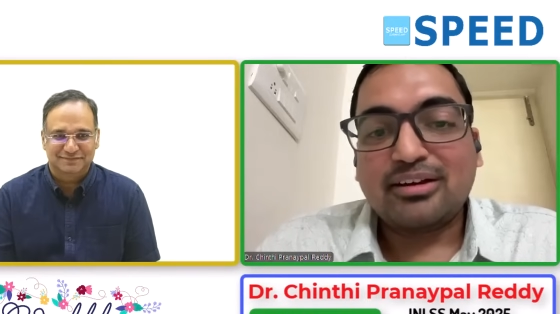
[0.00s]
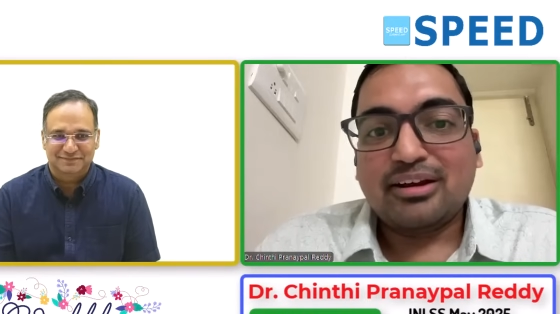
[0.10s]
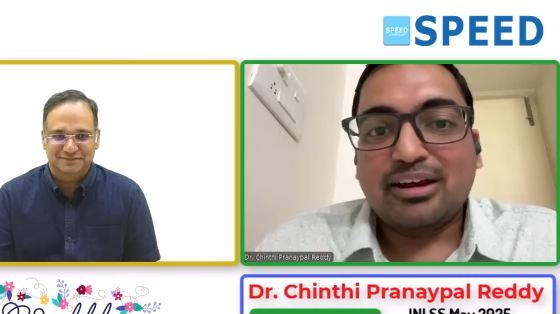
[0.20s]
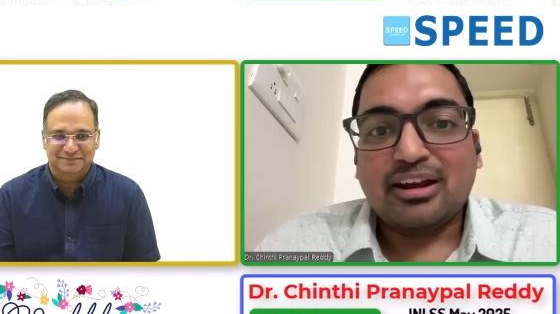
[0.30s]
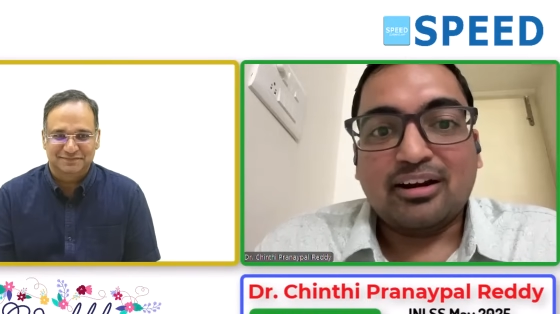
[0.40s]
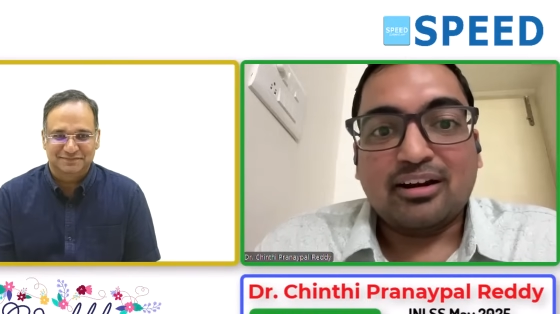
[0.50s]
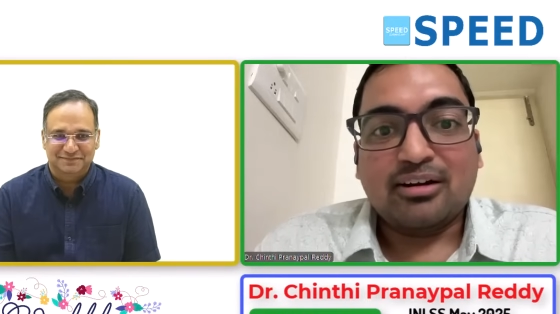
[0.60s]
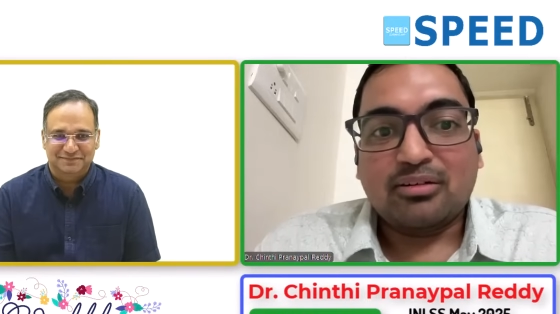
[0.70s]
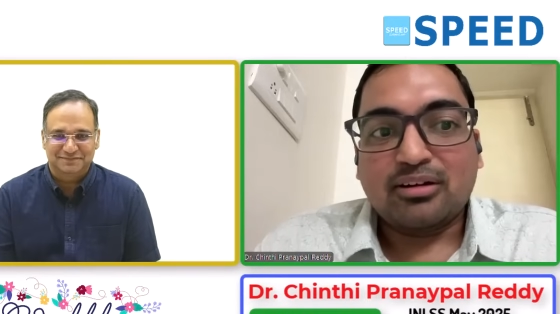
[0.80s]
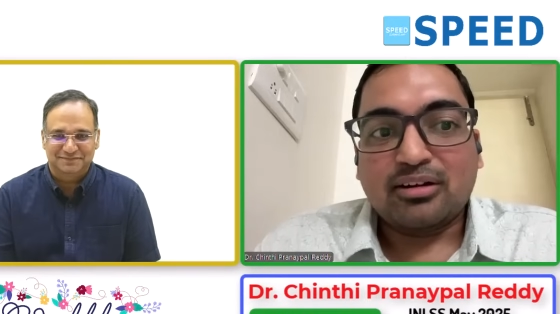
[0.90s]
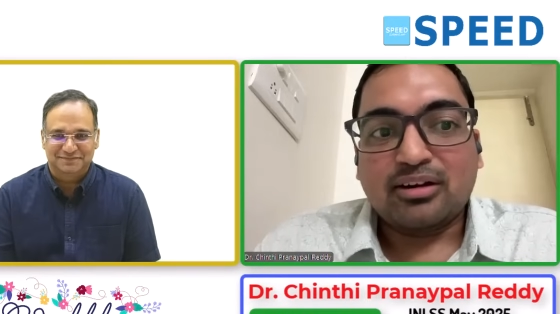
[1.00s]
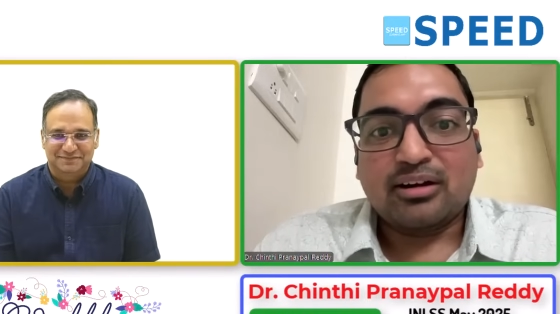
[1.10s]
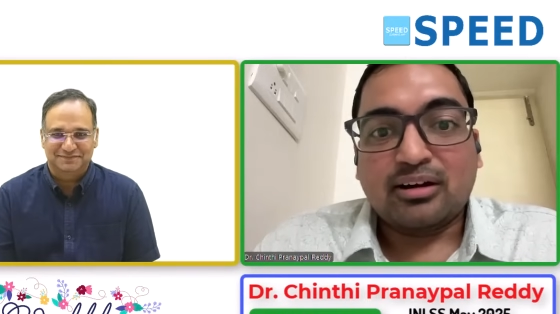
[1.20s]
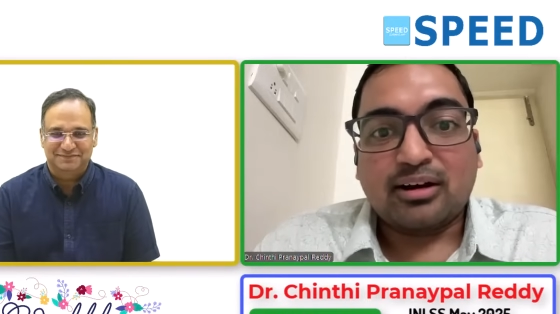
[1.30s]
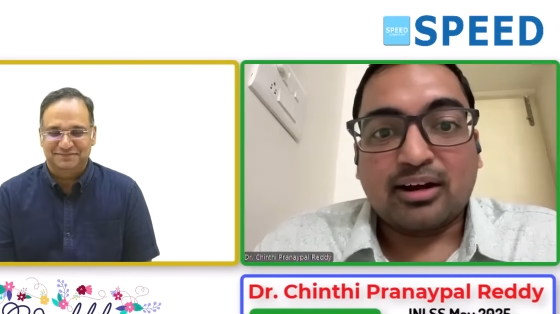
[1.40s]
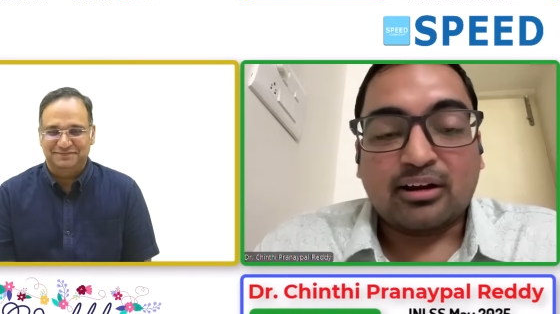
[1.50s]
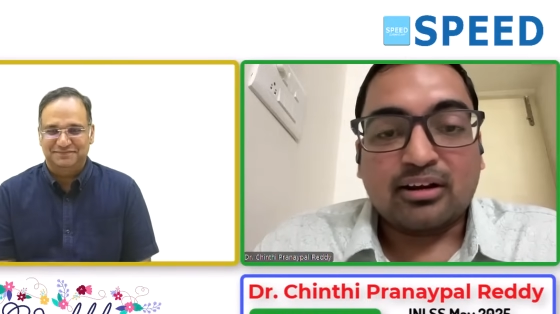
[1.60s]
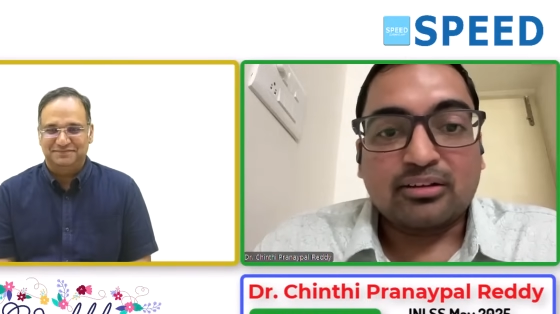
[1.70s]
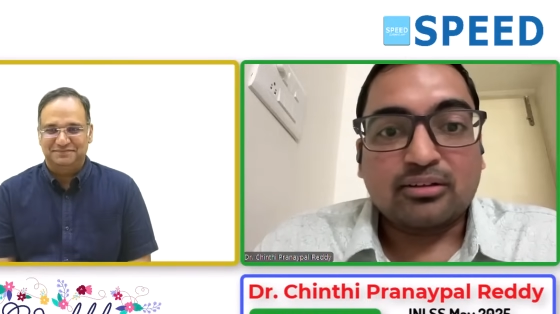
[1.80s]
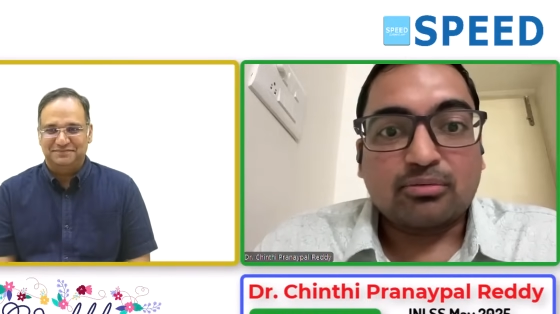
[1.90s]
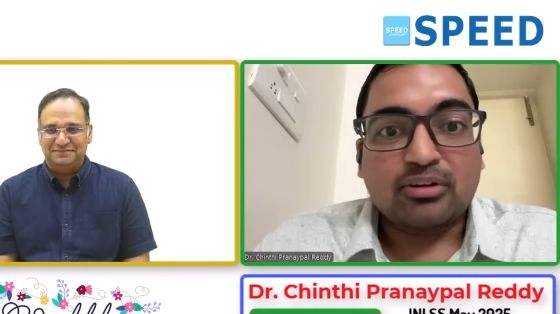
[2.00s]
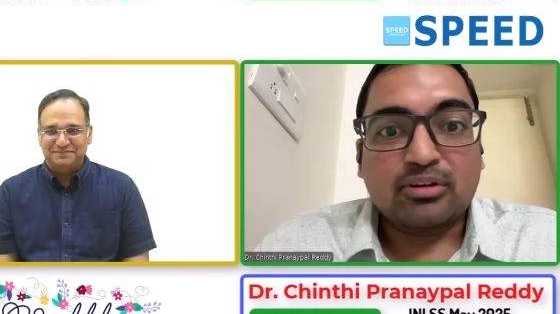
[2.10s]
Speaker 1: And uh, cause of uh,